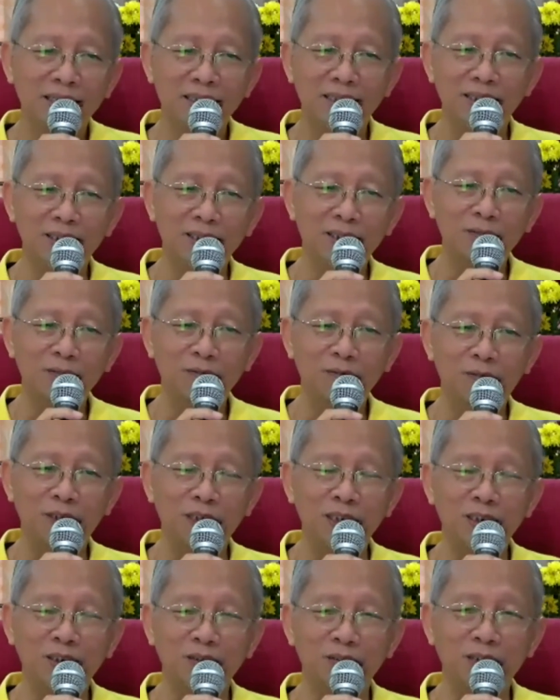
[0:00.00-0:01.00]
the third
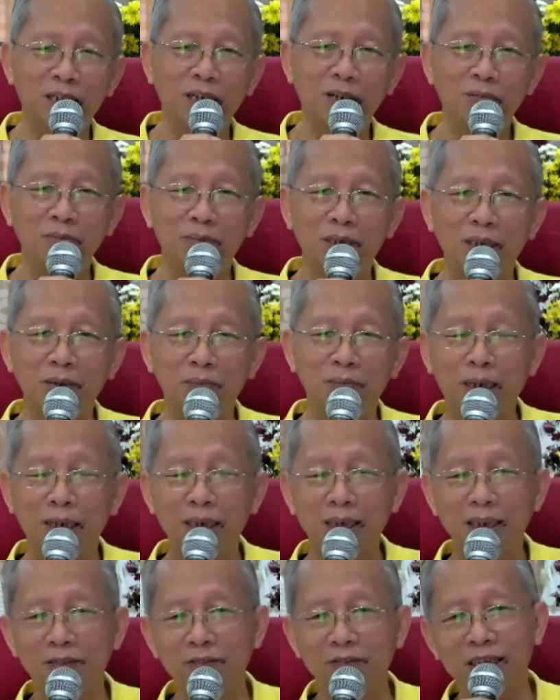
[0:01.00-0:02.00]
phase of Dhamma,
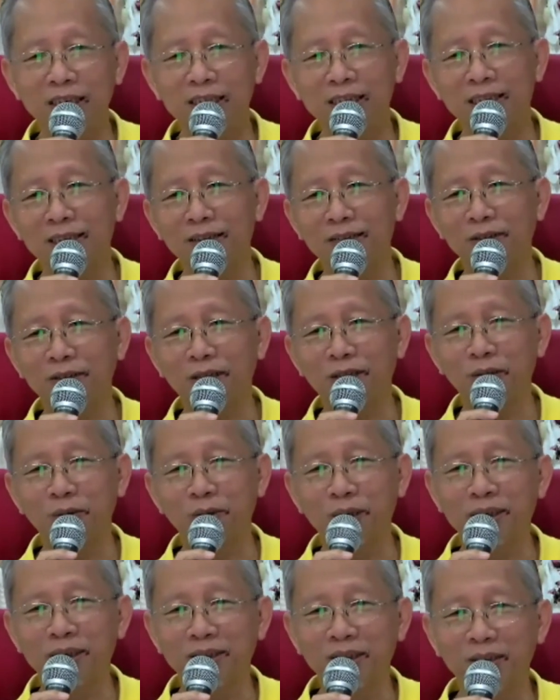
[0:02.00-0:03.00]
Pativeda, very
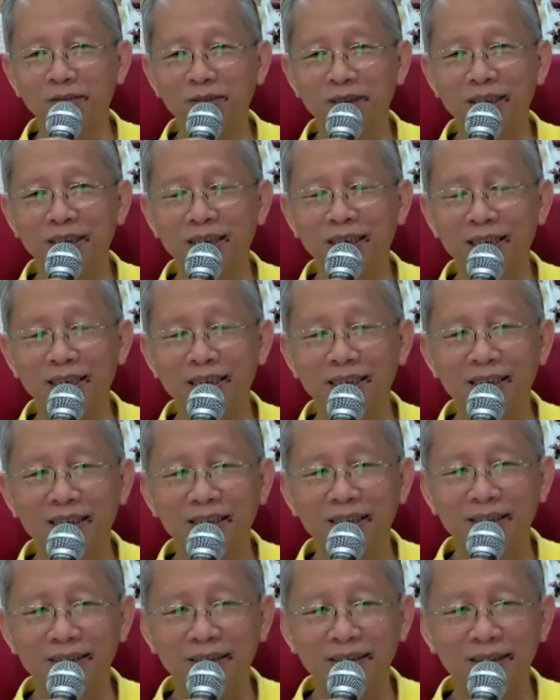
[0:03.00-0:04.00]
well after that.
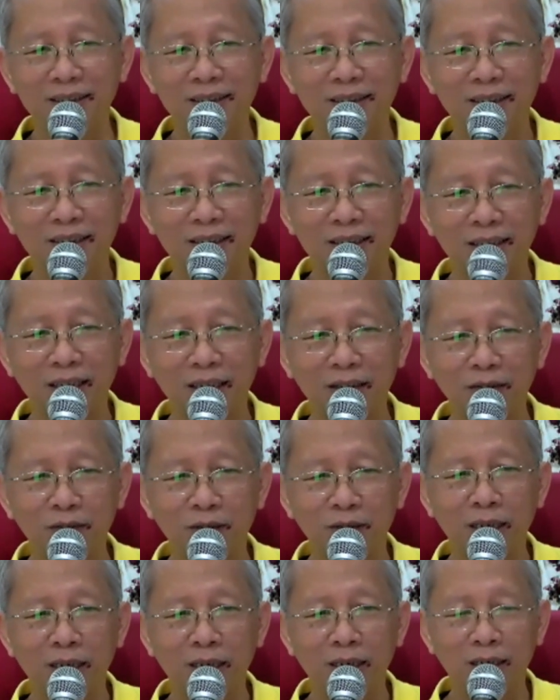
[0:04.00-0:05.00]
Then
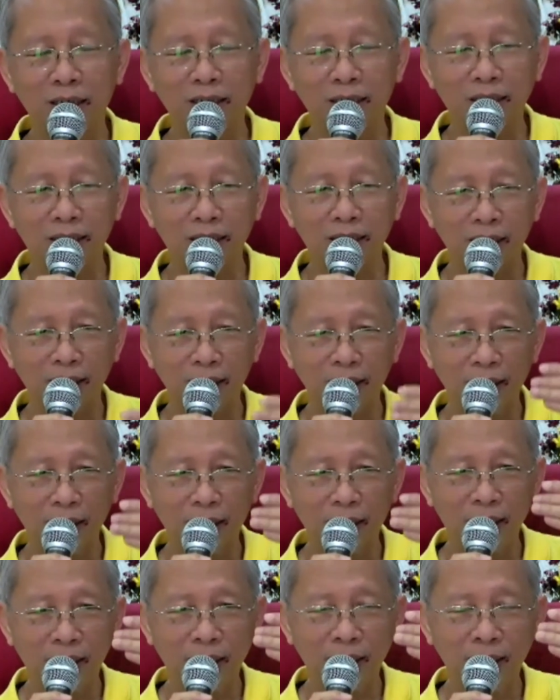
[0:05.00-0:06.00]
when
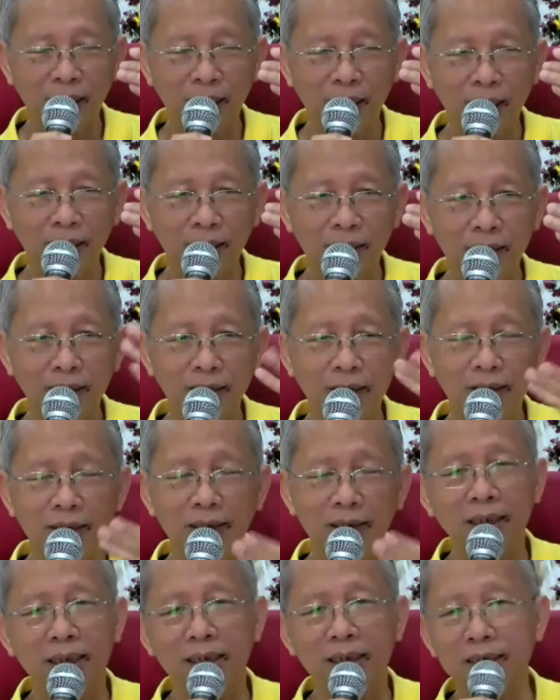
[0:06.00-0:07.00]
3
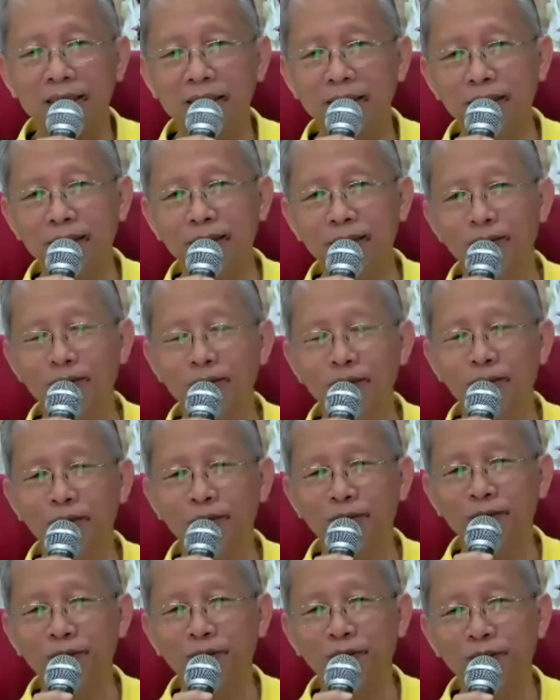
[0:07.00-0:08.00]
years later,
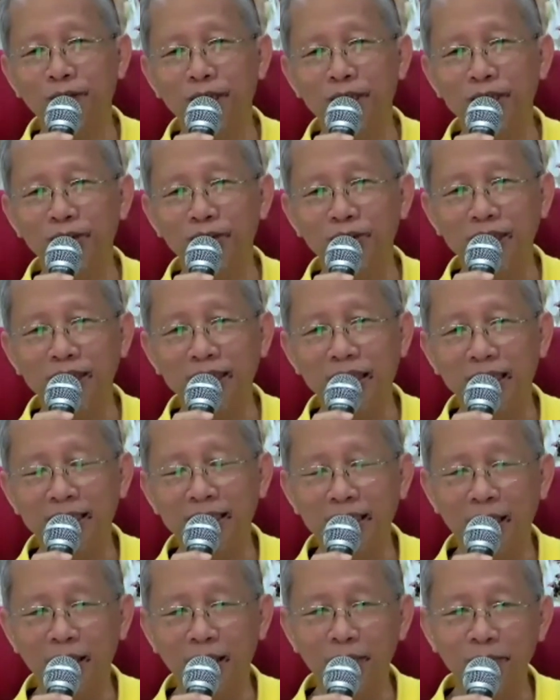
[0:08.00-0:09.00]
2004, when Yun
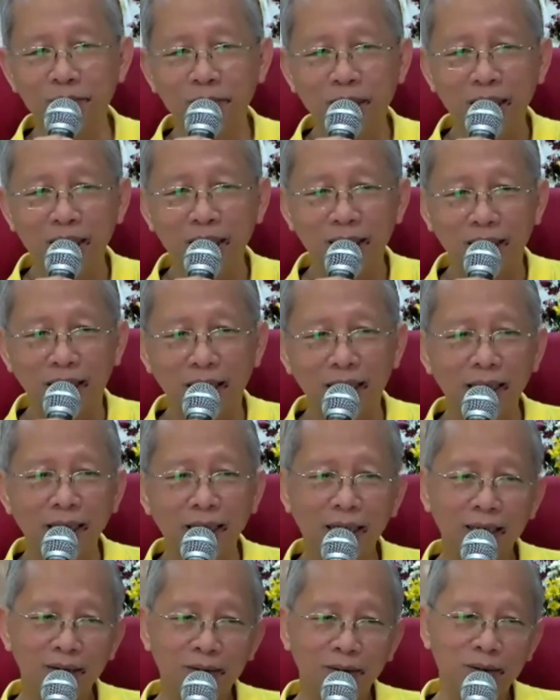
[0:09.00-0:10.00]
Chan came,
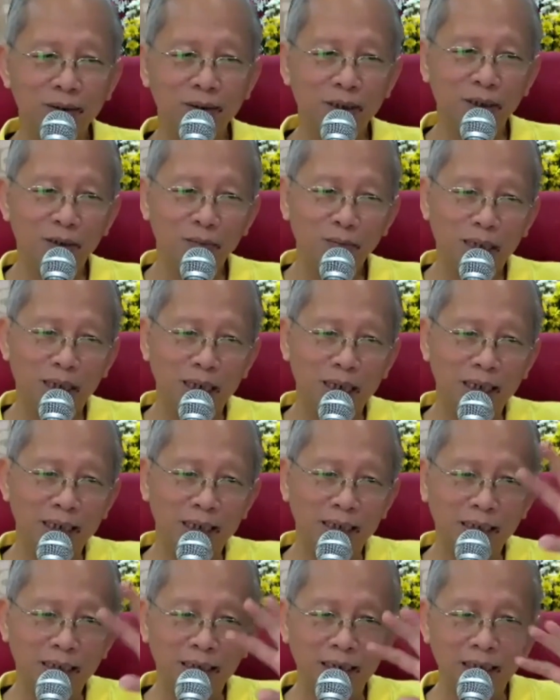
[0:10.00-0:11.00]
then only
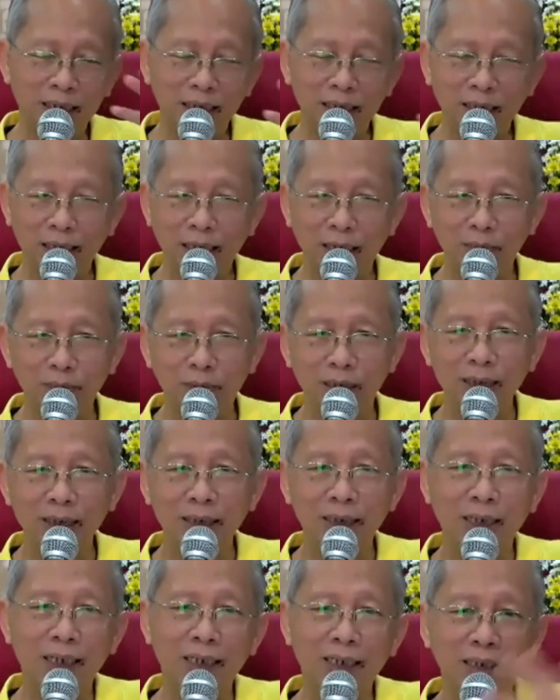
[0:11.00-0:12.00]
my Dhamma
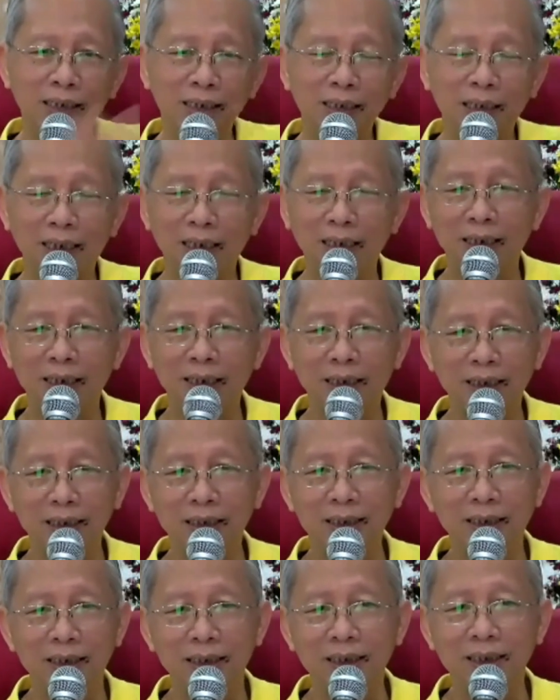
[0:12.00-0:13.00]
sharing and
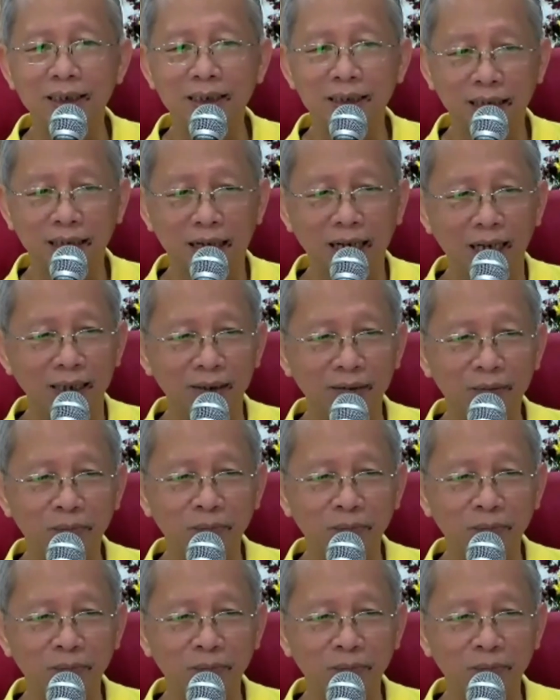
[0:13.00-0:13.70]
teaching start.